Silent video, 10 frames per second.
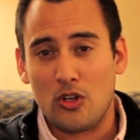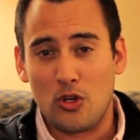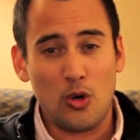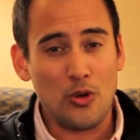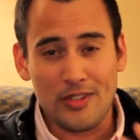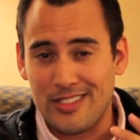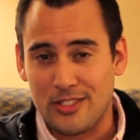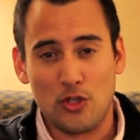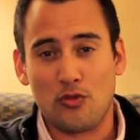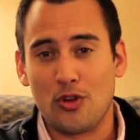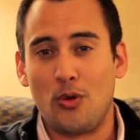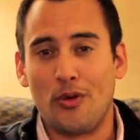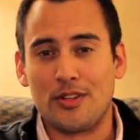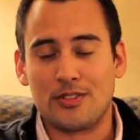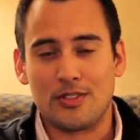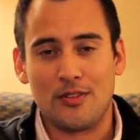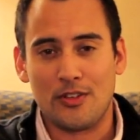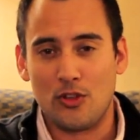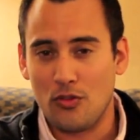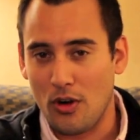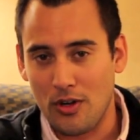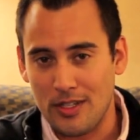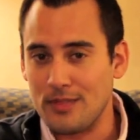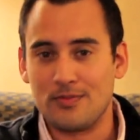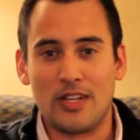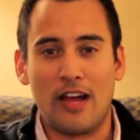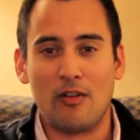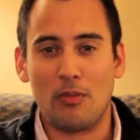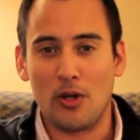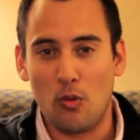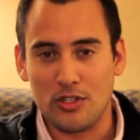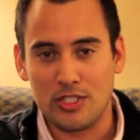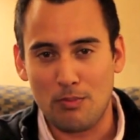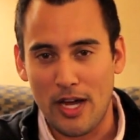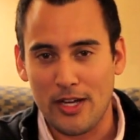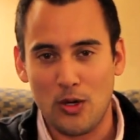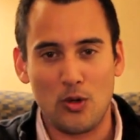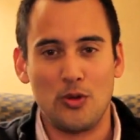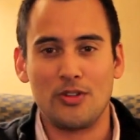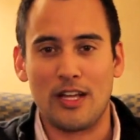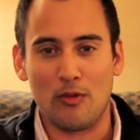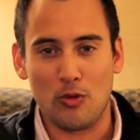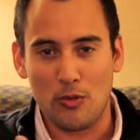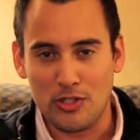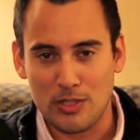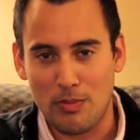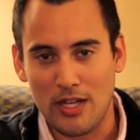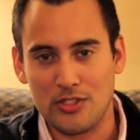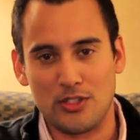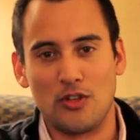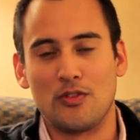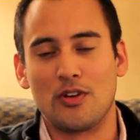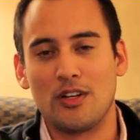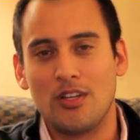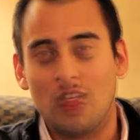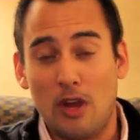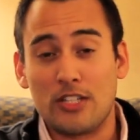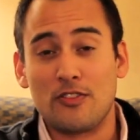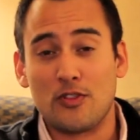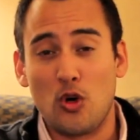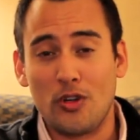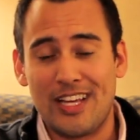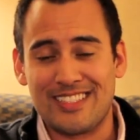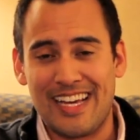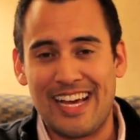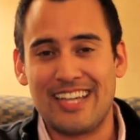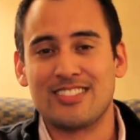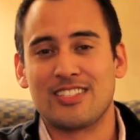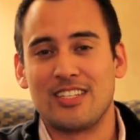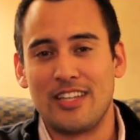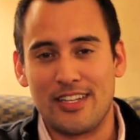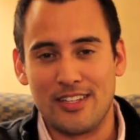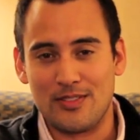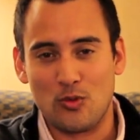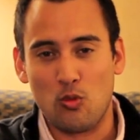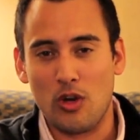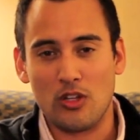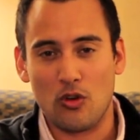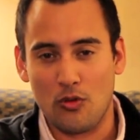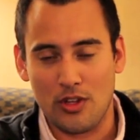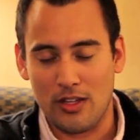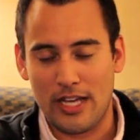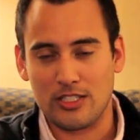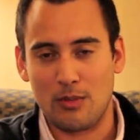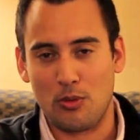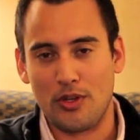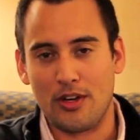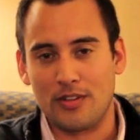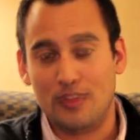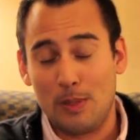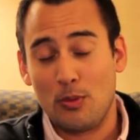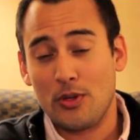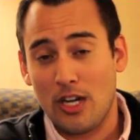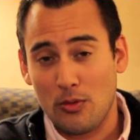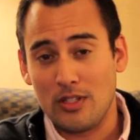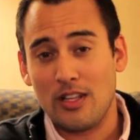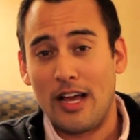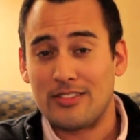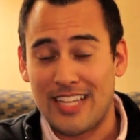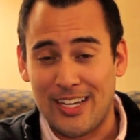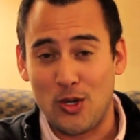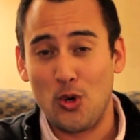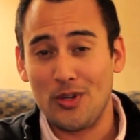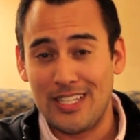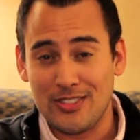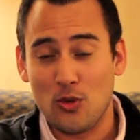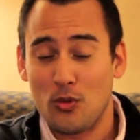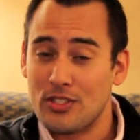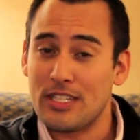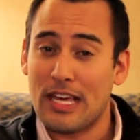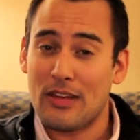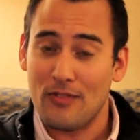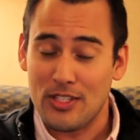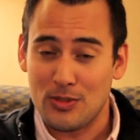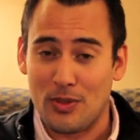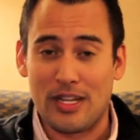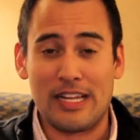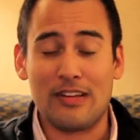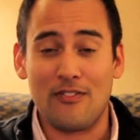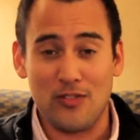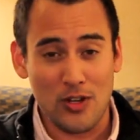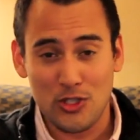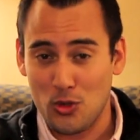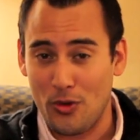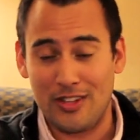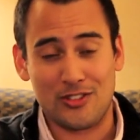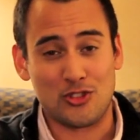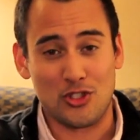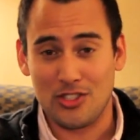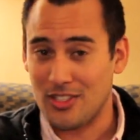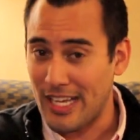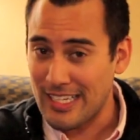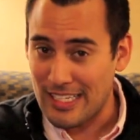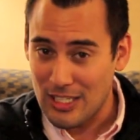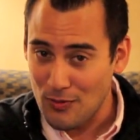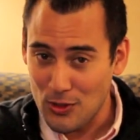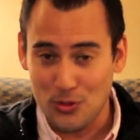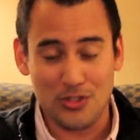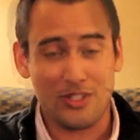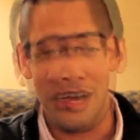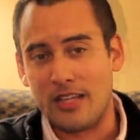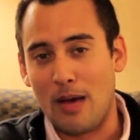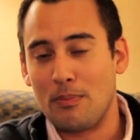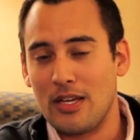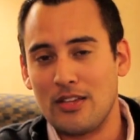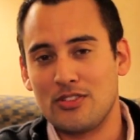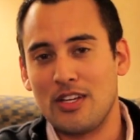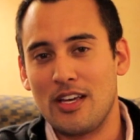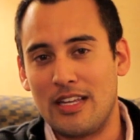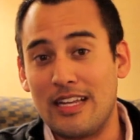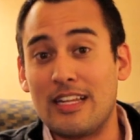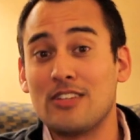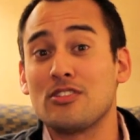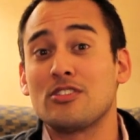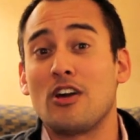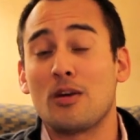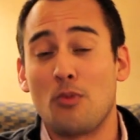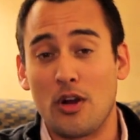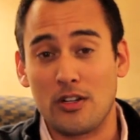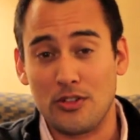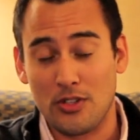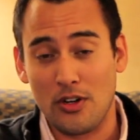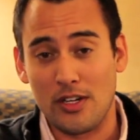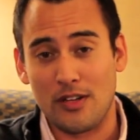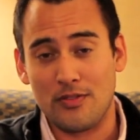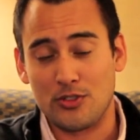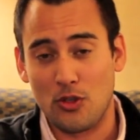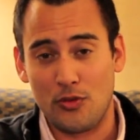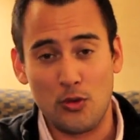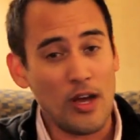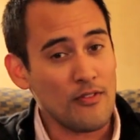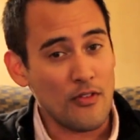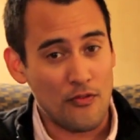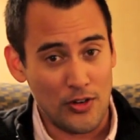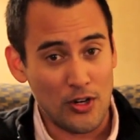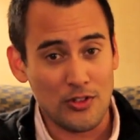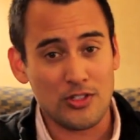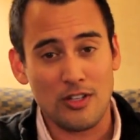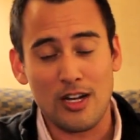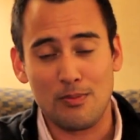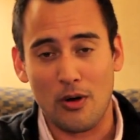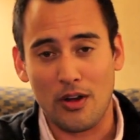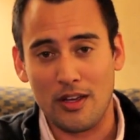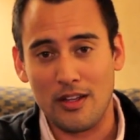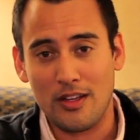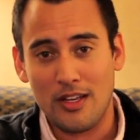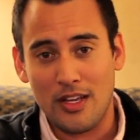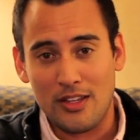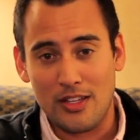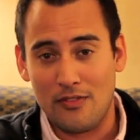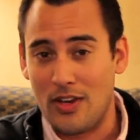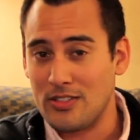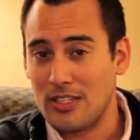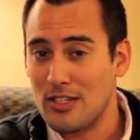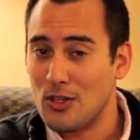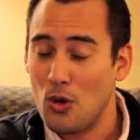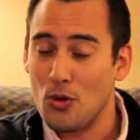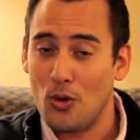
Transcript: gold and silver coins. You've heard it. Everybody wants to buy gold, everyone wants to buy silver. The price of gold has escalated well over the last couple years. Now people, we gotta realize that gold is a risky investment and it fluctuates just like an individual stock. That being said, it is a stock market alternative. So if you have a fear of the stock market, then investing into gold